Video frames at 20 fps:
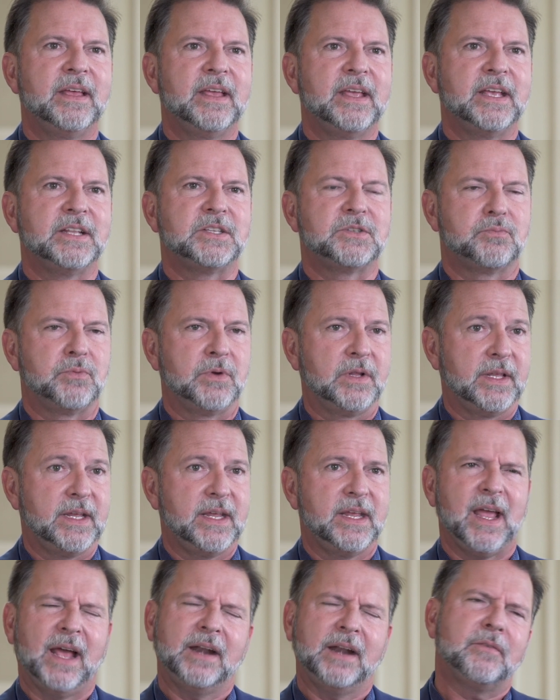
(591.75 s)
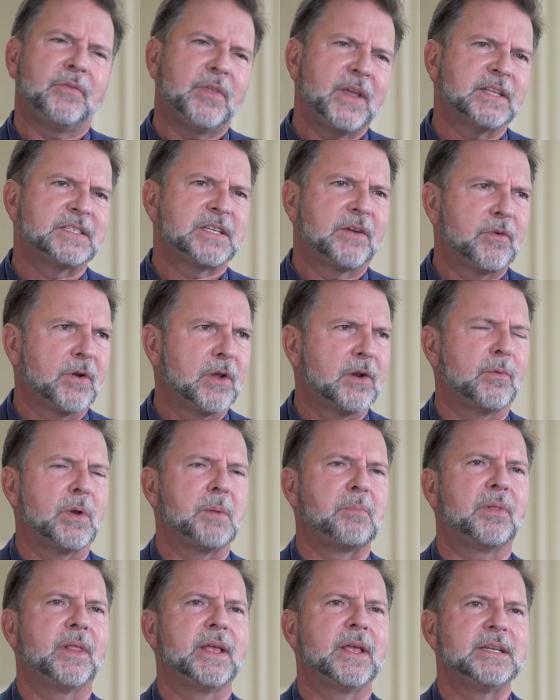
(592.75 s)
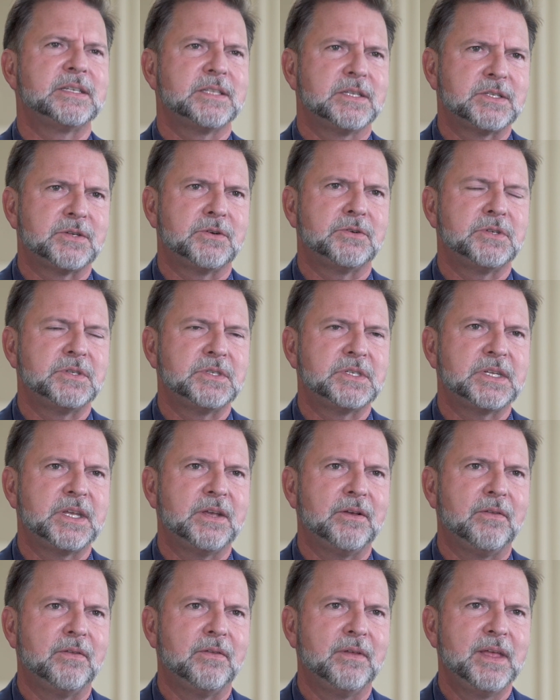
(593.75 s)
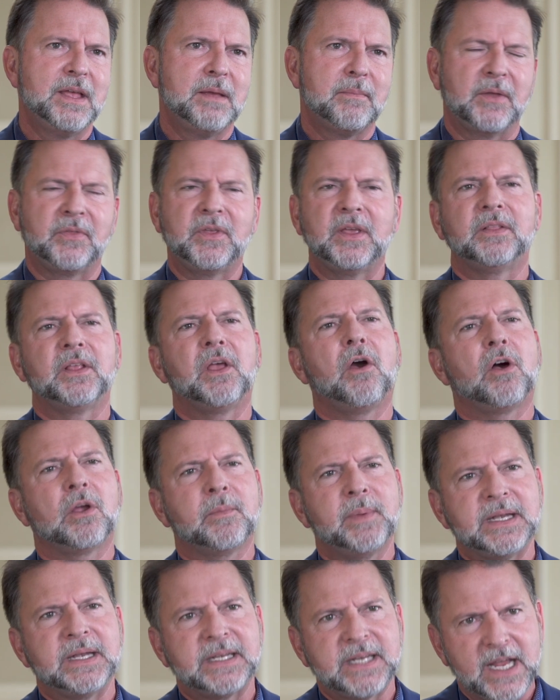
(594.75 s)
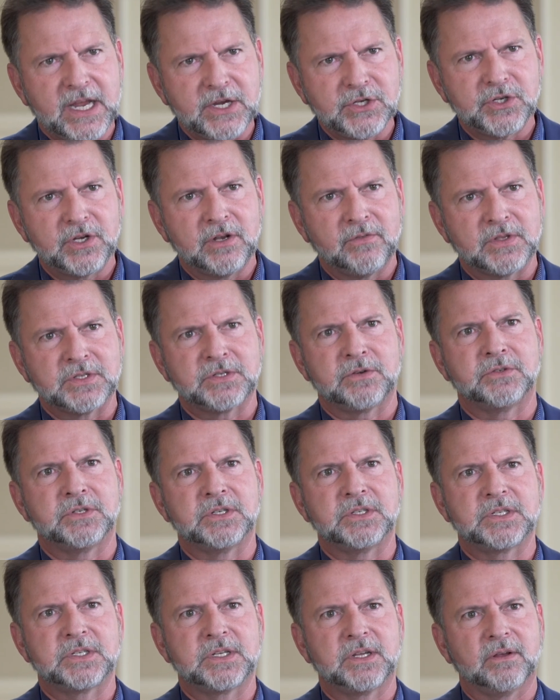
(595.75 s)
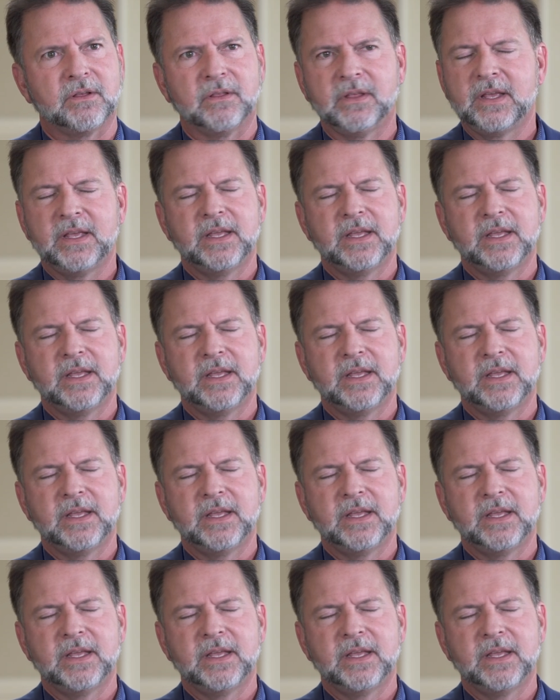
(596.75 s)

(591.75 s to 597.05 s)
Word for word: It's really, I don't think it's ever going to replace the surgeon's skill, but I think the augmentation of the surgeon's skill,